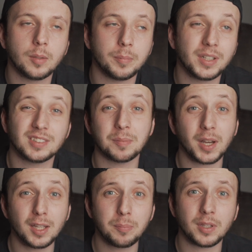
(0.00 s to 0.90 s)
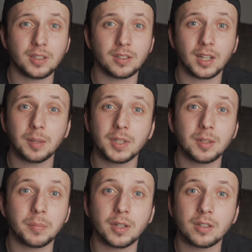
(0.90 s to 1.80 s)
Because in my opinion, I'm
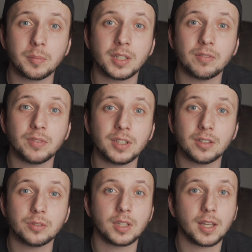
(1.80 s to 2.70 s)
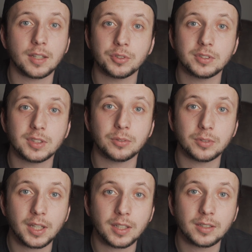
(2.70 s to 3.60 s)
getting better at making videos every single
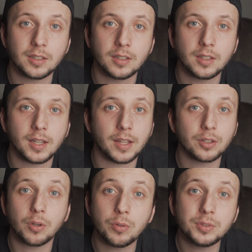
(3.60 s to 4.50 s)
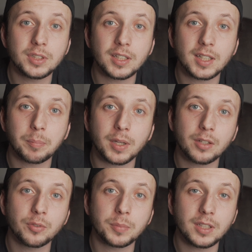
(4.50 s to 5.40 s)
day. And they're only going to get better
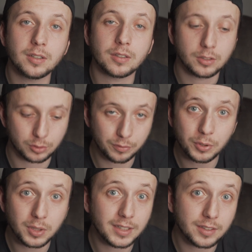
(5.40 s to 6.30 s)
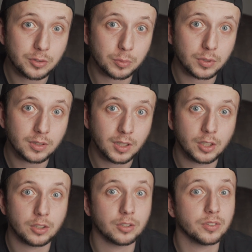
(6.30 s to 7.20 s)
from here. So if you like this one,
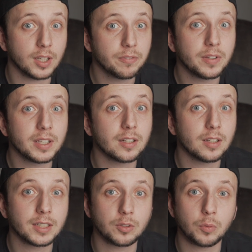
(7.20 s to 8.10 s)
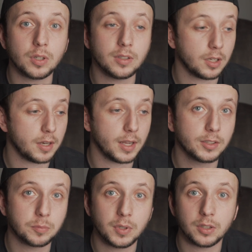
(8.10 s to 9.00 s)
you're definitely going to like the one
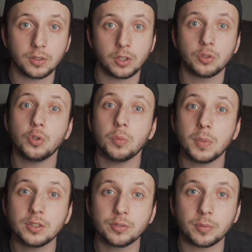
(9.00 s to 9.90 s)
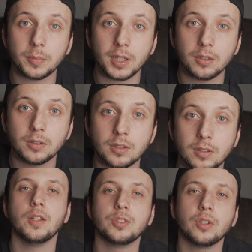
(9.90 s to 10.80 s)
next month, 2 months from now.
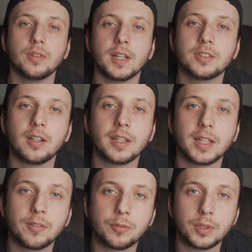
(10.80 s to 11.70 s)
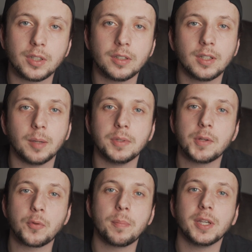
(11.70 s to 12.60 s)
So that's all I got for you. I'm done
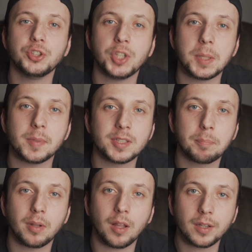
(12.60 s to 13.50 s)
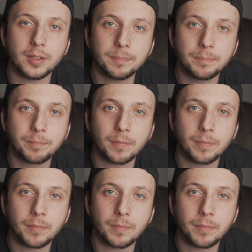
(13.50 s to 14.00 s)
with my shameless plug-in.